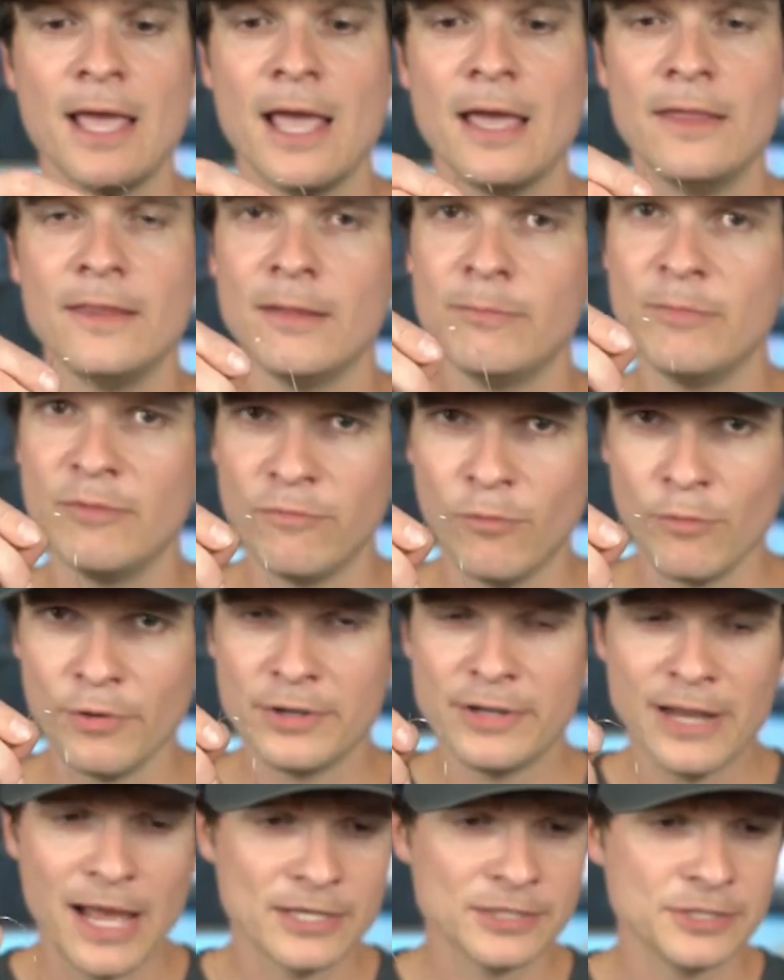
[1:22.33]
And then before
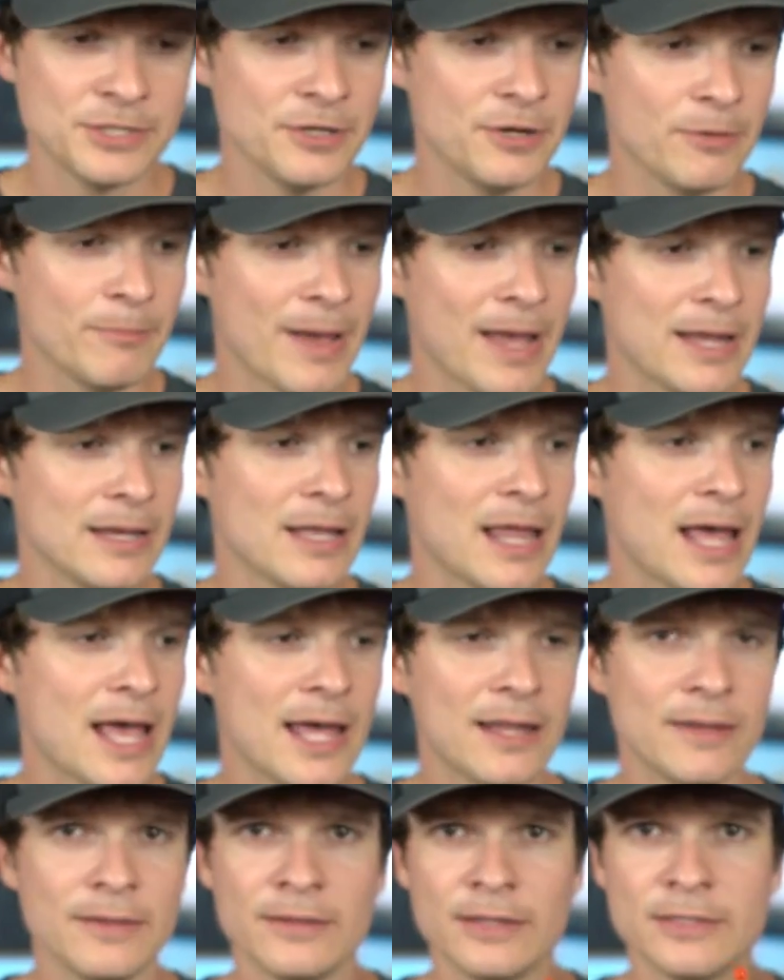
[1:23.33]
you attach it to your main
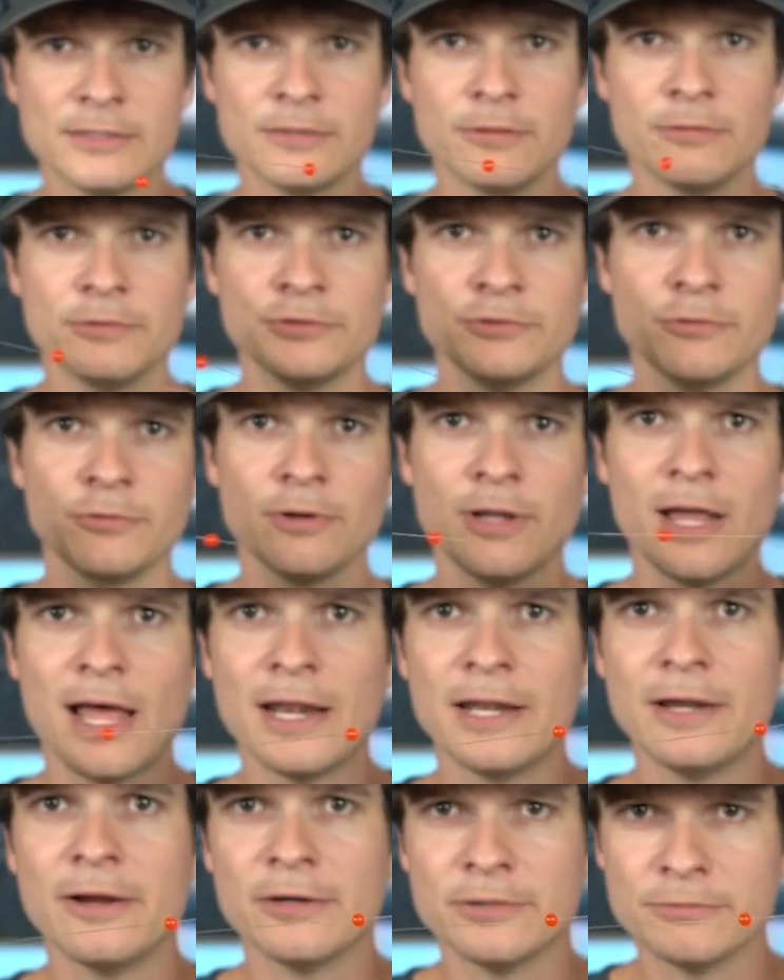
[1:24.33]
line, this little short
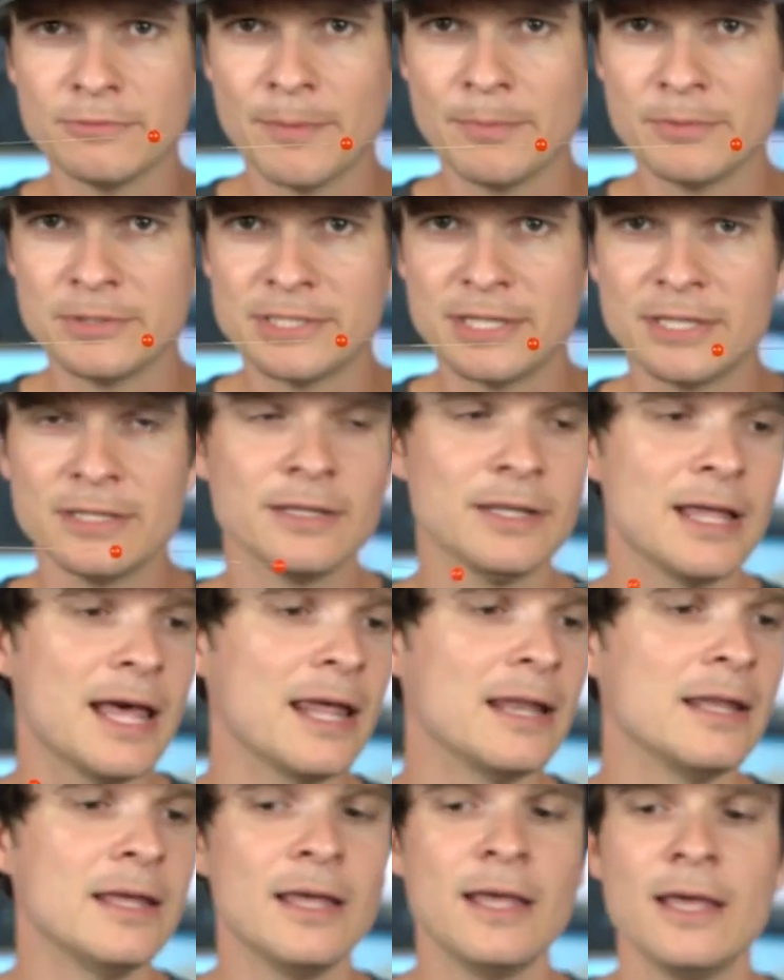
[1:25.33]
line here is representing
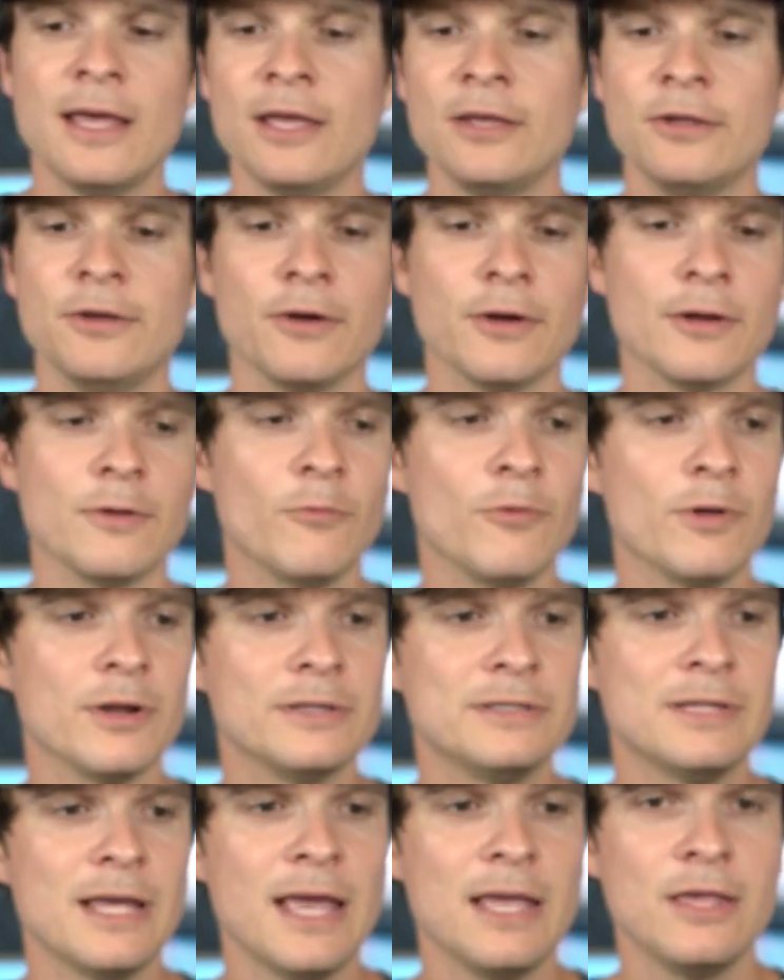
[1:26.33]
that you're going to
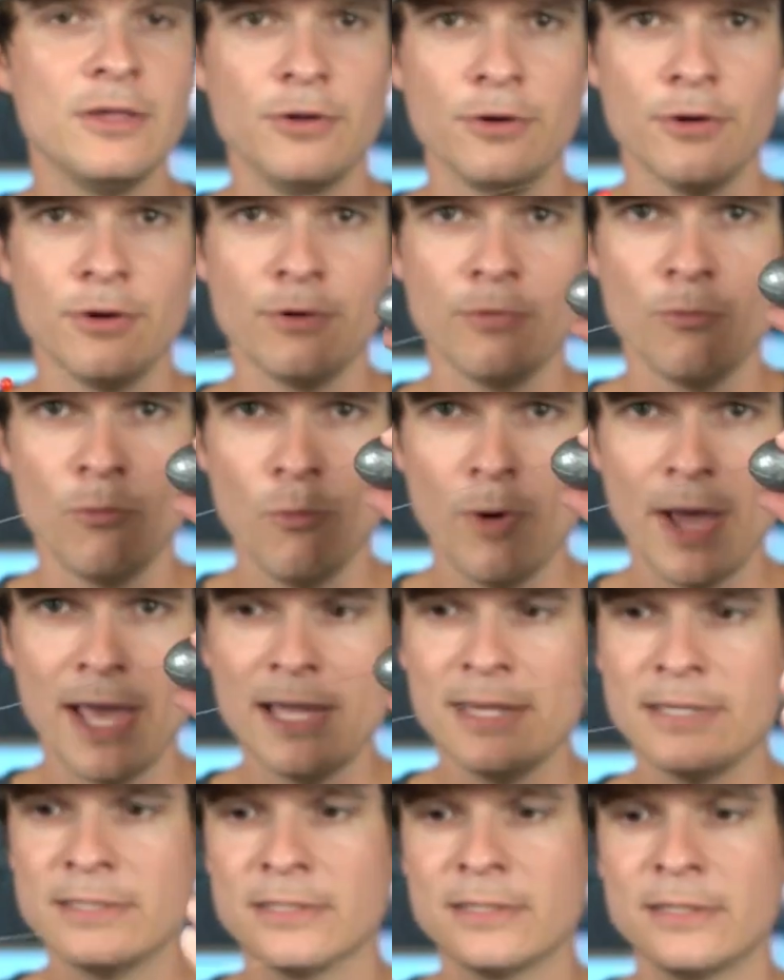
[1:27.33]
want to take your
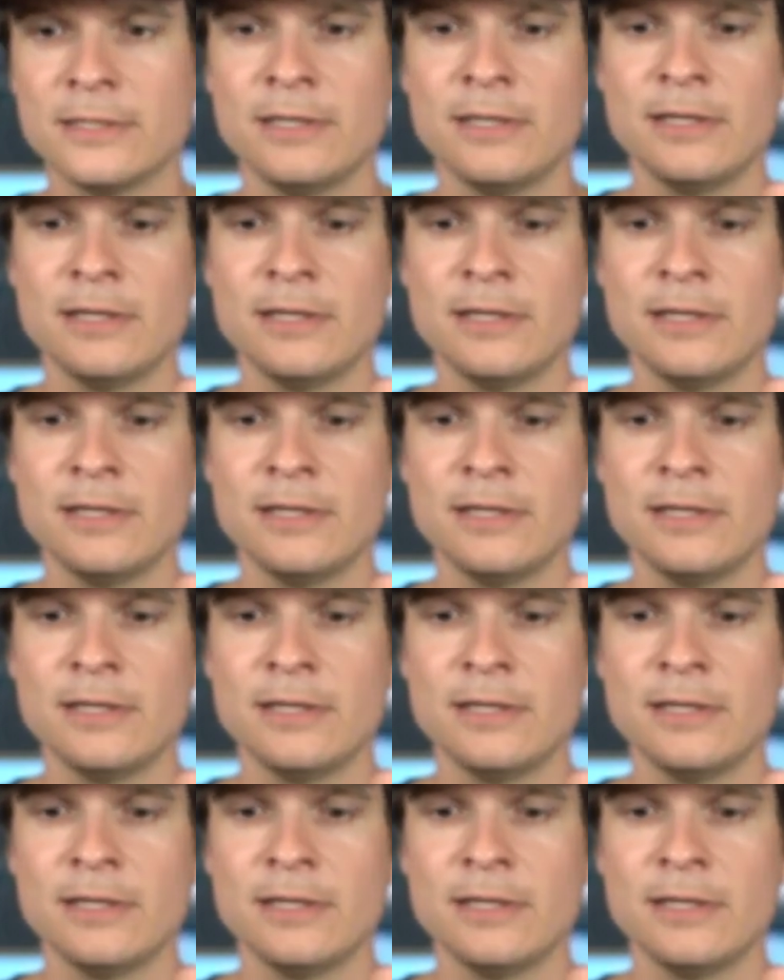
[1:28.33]
weight